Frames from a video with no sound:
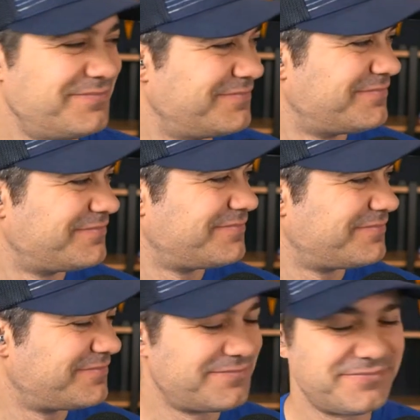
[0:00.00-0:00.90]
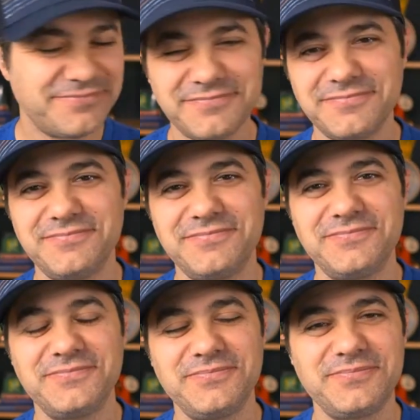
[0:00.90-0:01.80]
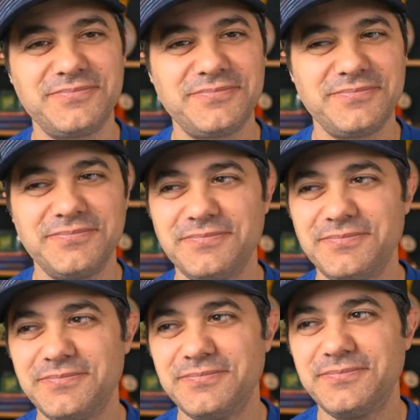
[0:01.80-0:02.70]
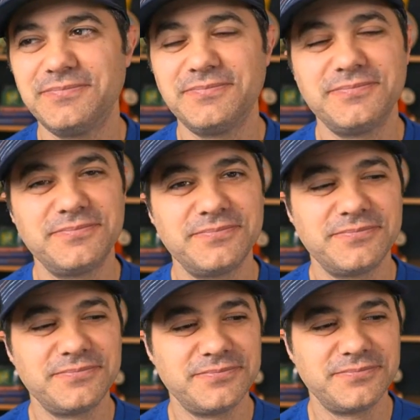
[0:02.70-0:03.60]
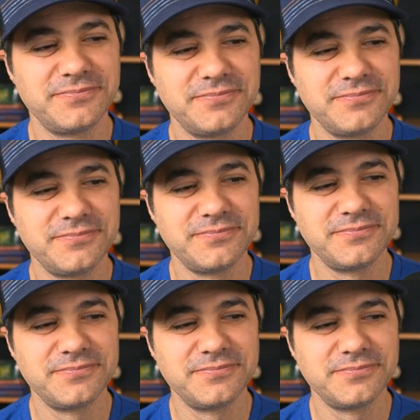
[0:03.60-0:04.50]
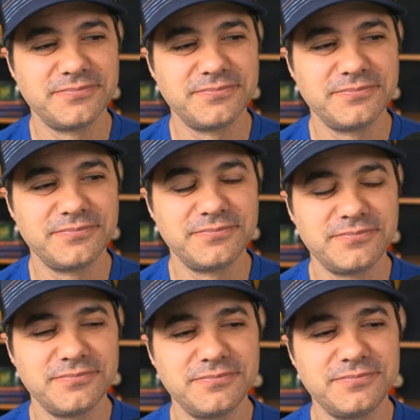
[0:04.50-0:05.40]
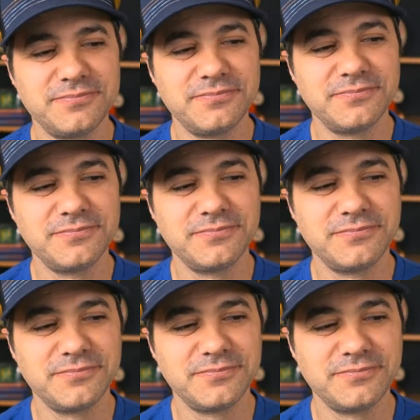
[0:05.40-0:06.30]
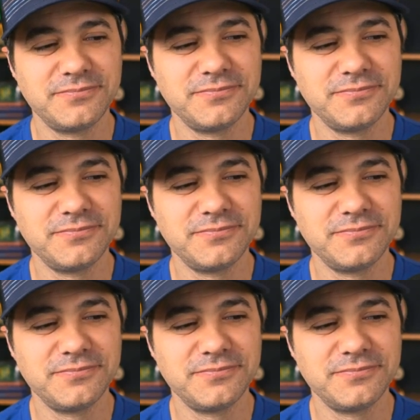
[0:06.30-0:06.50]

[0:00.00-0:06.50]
[no speech]